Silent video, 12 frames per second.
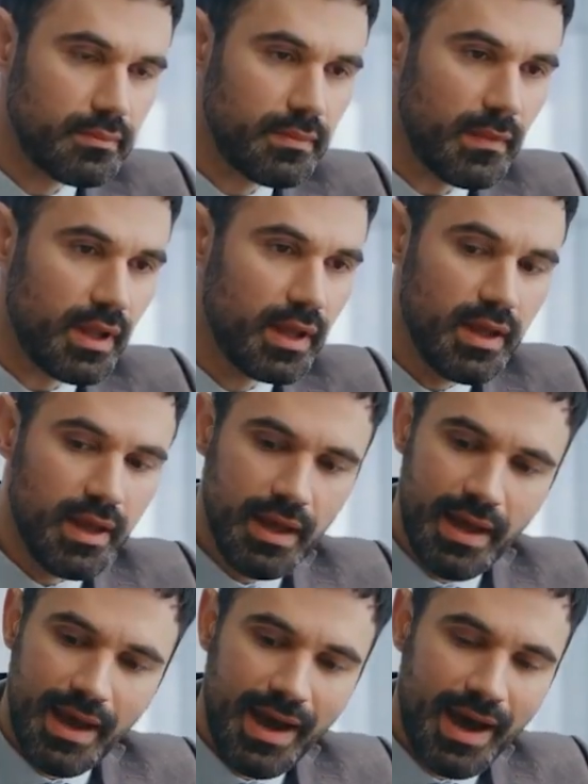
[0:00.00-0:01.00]
you
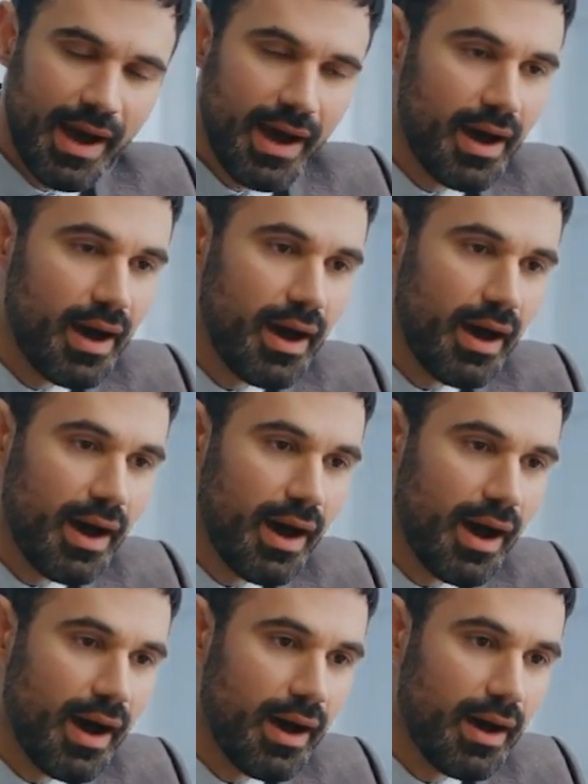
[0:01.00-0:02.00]
tell the
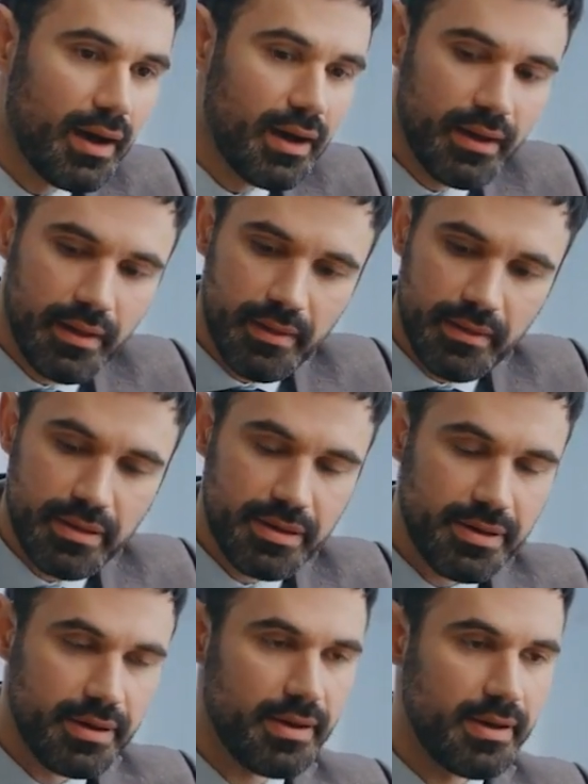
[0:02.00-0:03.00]
employer when you're going to
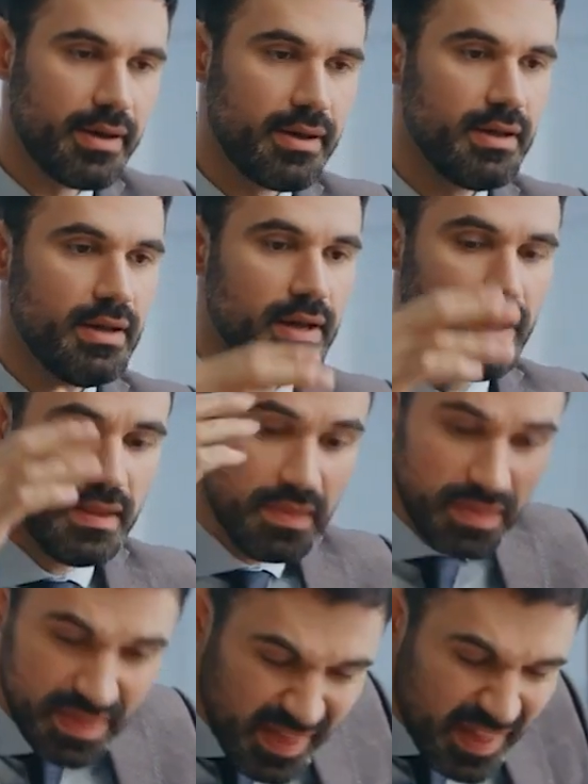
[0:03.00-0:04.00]
show up, and then
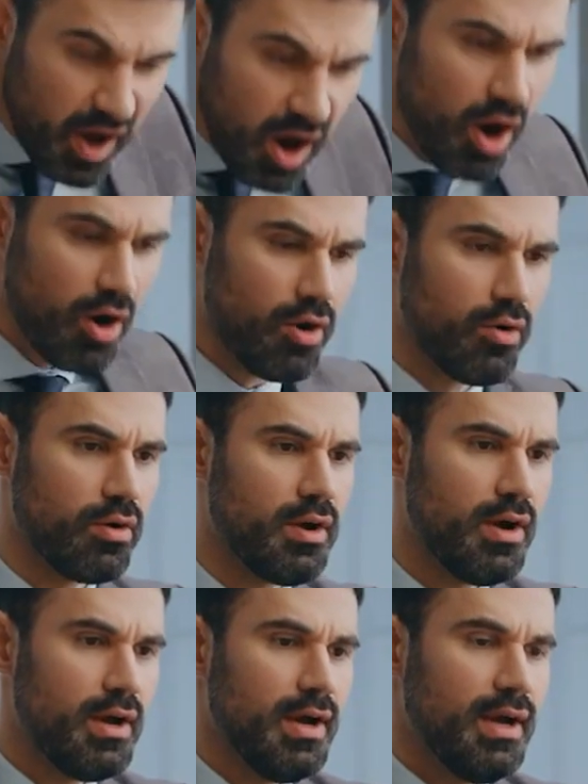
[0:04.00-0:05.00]
you never let them know
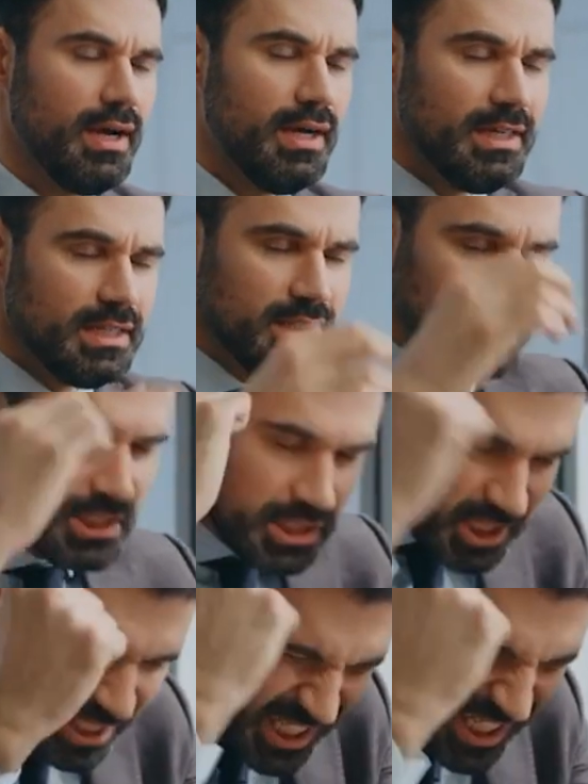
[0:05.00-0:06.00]
that you've decided to
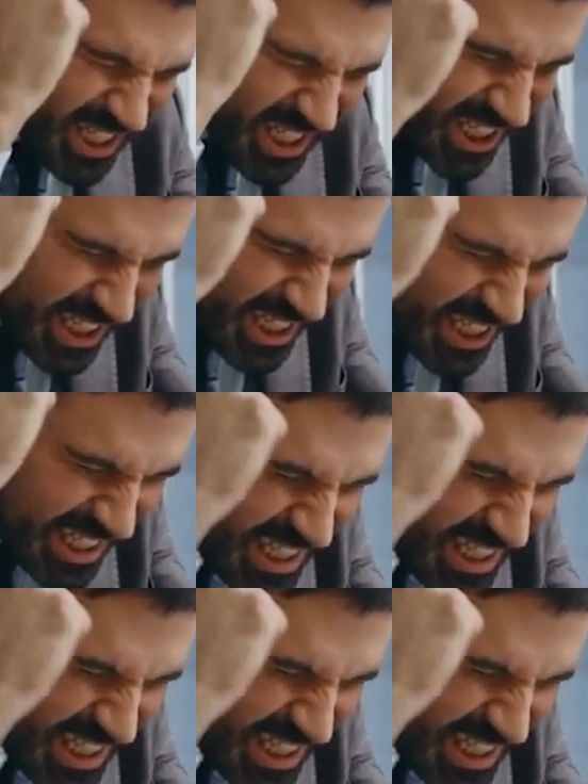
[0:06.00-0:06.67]
take another job